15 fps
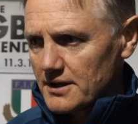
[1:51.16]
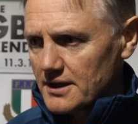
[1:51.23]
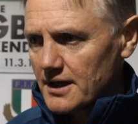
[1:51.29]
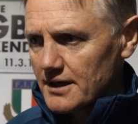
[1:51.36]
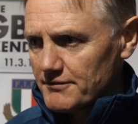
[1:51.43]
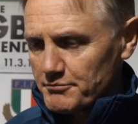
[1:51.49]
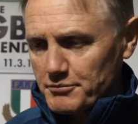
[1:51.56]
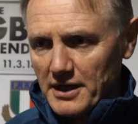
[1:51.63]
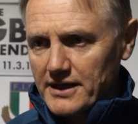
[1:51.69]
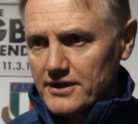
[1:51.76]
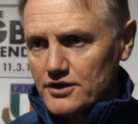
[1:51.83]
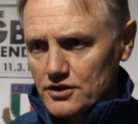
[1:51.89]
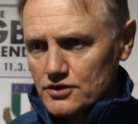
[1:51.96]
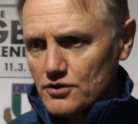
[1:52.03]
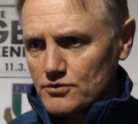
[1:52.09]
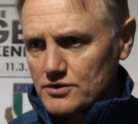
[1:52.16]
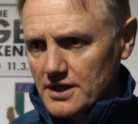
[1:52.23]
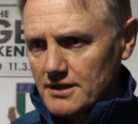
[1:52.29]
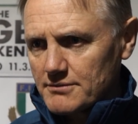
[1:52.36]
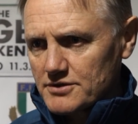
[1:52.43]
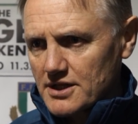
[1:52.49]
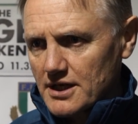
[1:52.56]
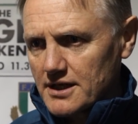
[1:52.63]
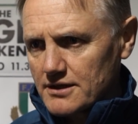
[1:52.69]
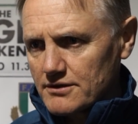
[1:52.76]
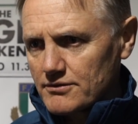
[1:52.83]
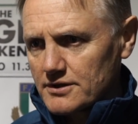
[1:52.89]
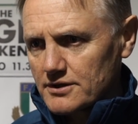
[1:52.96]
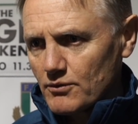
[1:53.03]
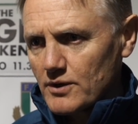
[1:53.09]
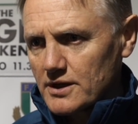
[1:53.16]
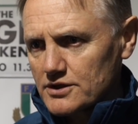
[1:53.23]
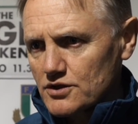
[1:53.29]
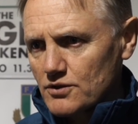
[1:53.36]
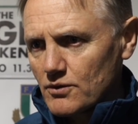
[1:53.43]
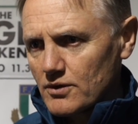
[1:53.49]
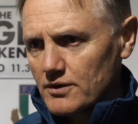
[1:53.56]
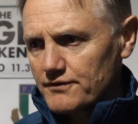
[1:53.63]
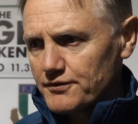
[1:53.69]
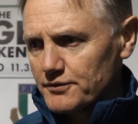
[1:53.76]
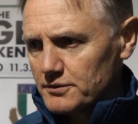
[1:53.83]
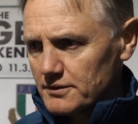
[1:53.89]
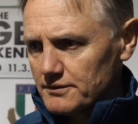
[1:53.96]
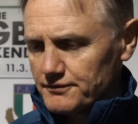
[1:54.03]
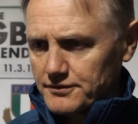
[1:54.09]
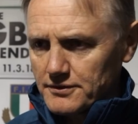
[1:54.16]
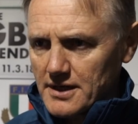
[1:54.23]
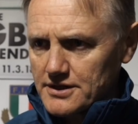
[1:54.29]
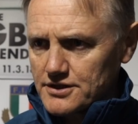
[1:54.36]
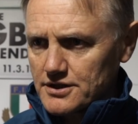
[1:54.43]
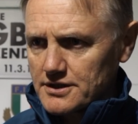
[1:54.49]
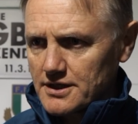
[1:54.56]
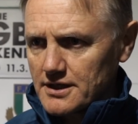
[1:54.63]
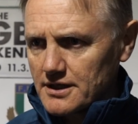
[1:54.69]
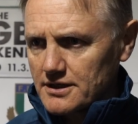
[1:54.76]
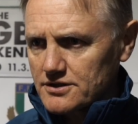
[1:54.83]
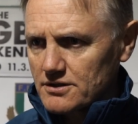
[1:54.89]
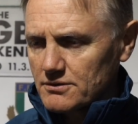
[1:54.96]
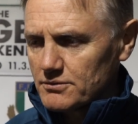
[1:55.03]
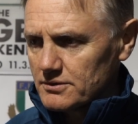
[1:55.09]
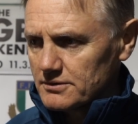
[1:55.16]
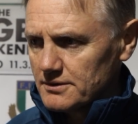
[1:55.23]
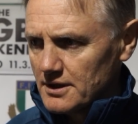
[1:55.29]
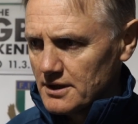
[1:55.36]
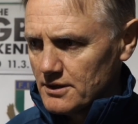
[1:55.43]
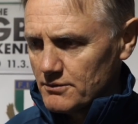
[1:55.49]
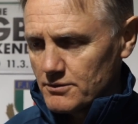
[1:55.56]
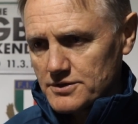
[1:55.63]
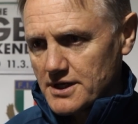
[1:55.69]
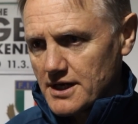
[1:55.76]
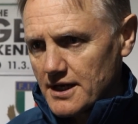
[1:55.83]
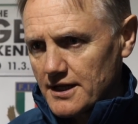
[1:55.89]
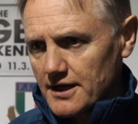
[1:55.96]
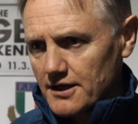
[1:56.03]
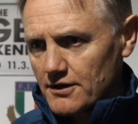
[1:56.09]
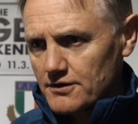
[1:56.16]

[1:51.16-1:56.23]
kind of blend the two teams together into one squad for Argentina. So we'll see how that